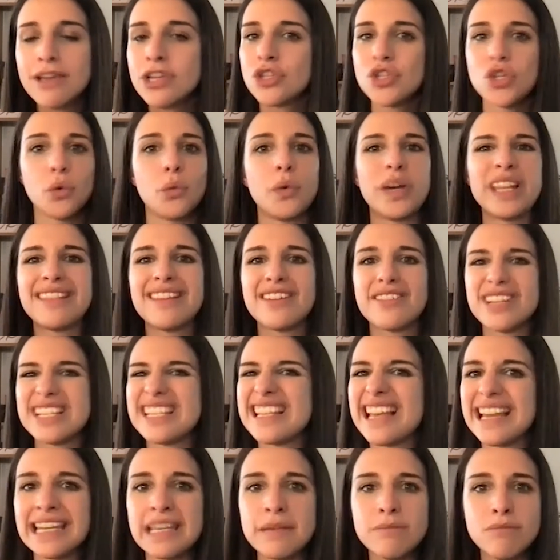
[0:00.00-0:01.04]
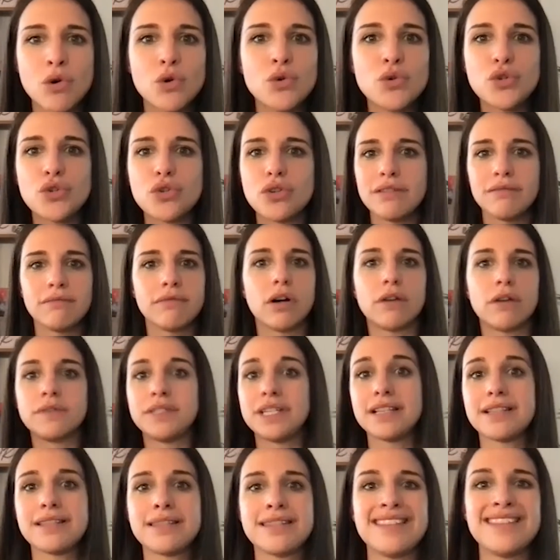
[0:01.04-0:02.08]
So when there is an emotion involved,
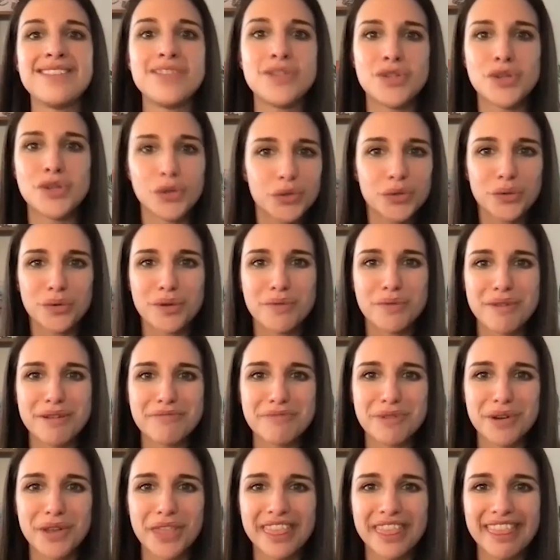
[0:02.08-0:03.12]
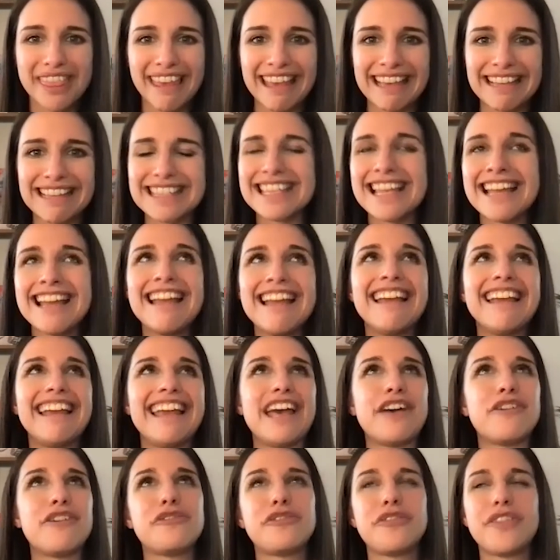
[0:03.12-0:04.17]
it's easier to remember things.
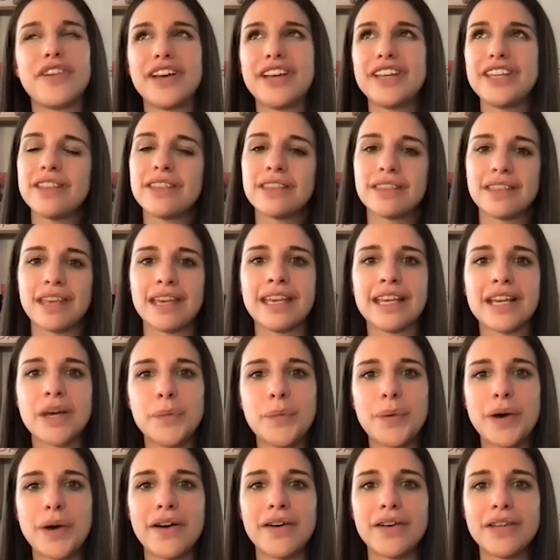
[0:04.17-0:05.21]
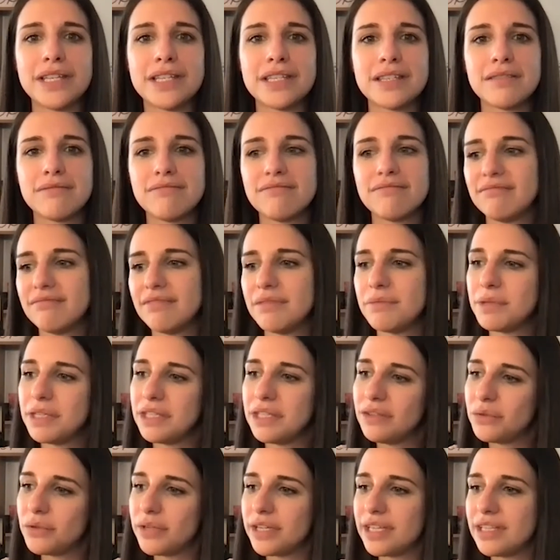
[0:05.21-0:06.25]
If you think about maybe
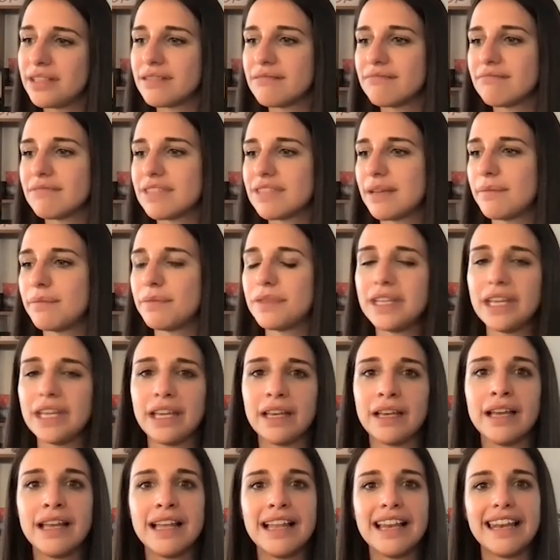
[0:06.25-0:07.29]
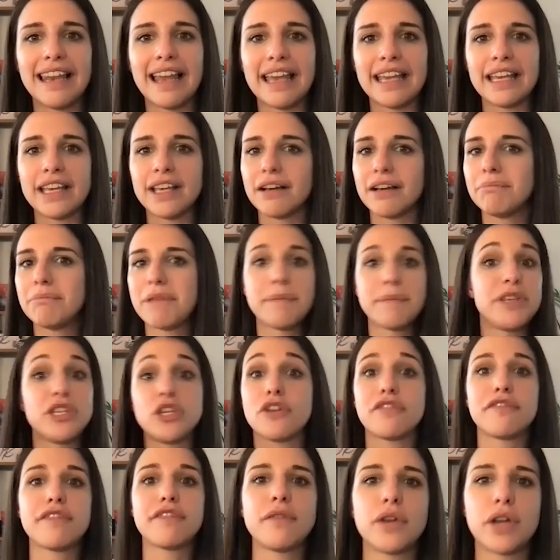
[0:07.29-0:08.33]
doing something like maybe
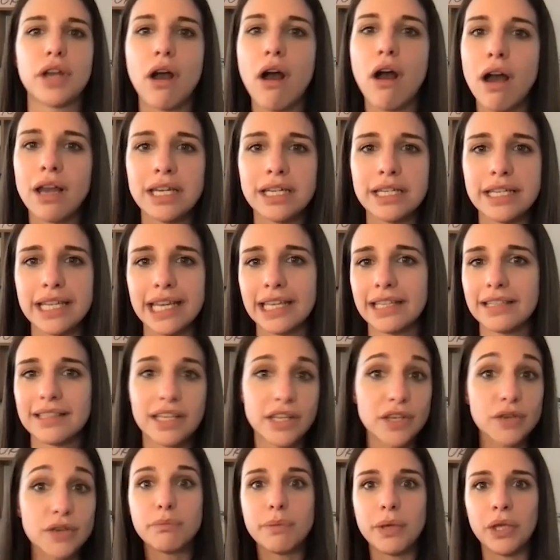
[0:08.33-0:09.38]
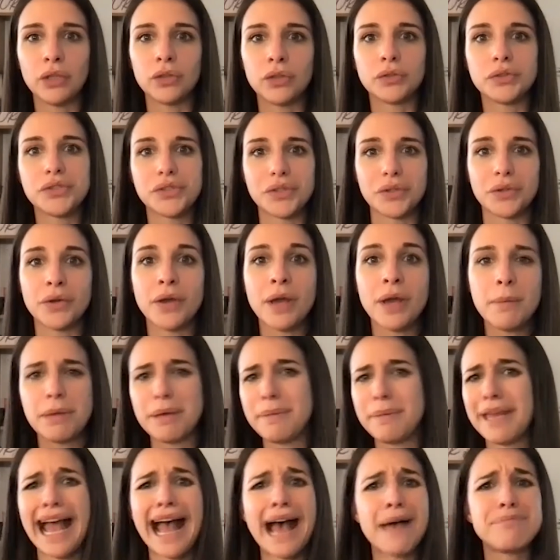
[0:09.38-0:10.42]
your favorite holiday that you've been to,
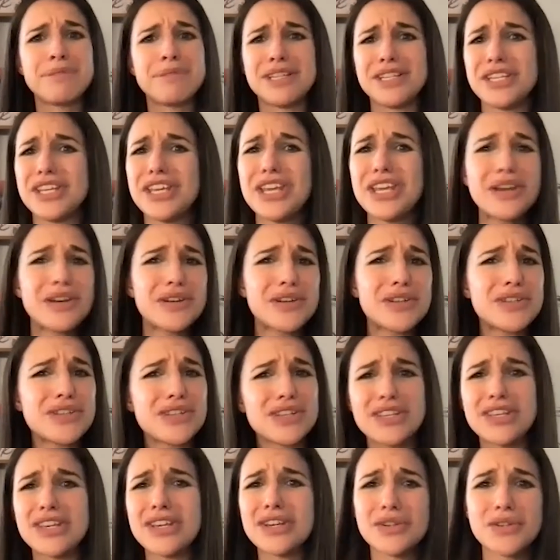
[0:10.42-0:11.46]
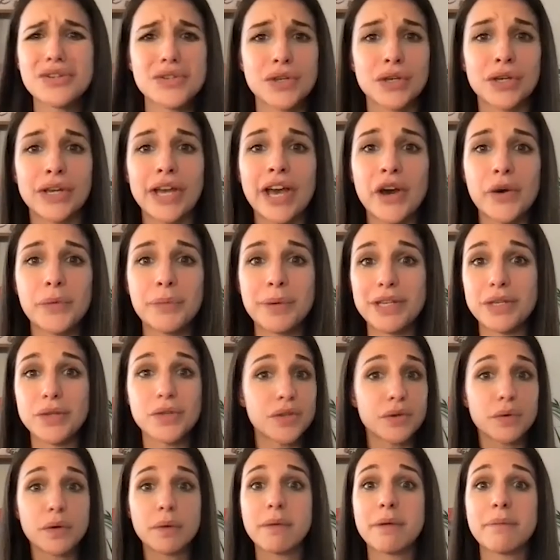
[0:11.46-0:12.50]
maybe it happened years and years ago, but you
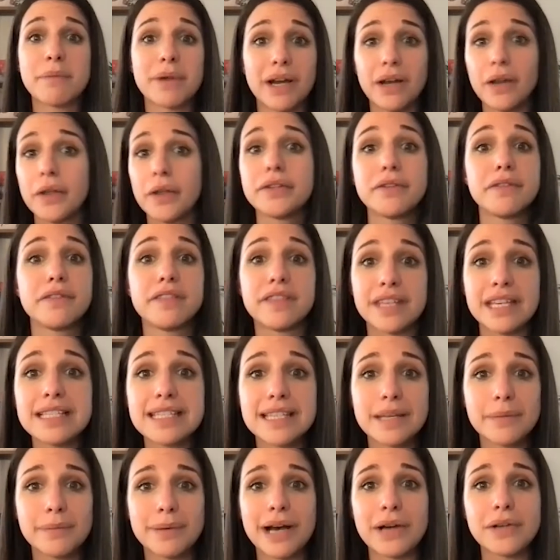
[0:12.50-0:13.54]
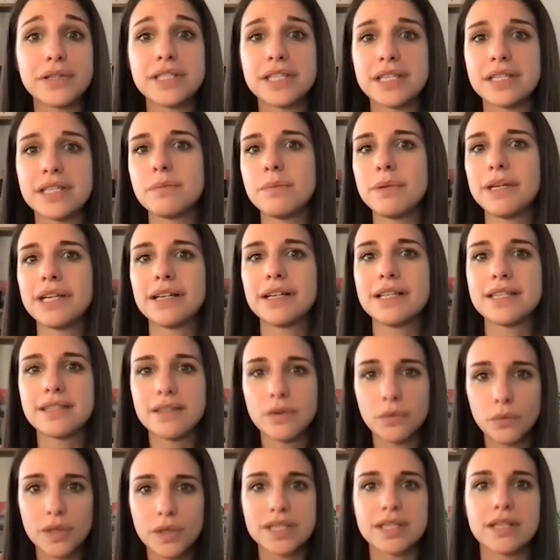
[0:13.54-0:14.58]
still remember a lot of things about it because
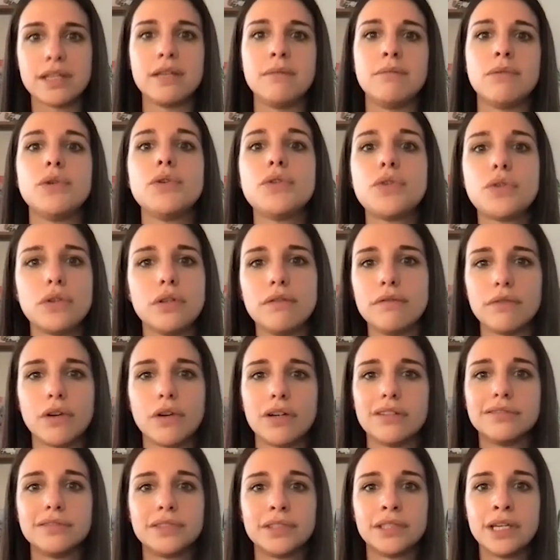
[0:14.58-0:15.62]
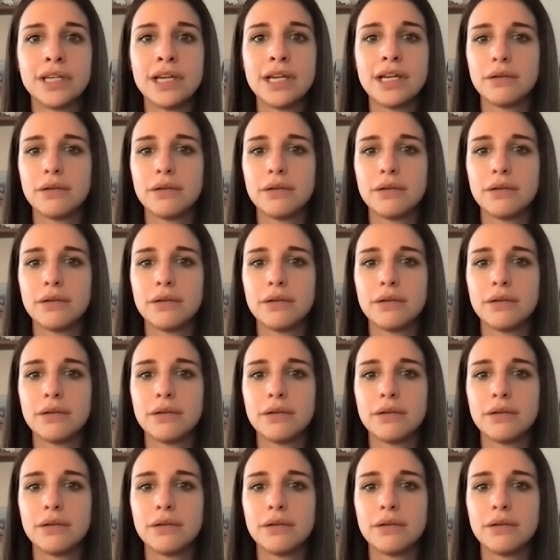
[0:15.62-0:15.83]
there was an emotion involved.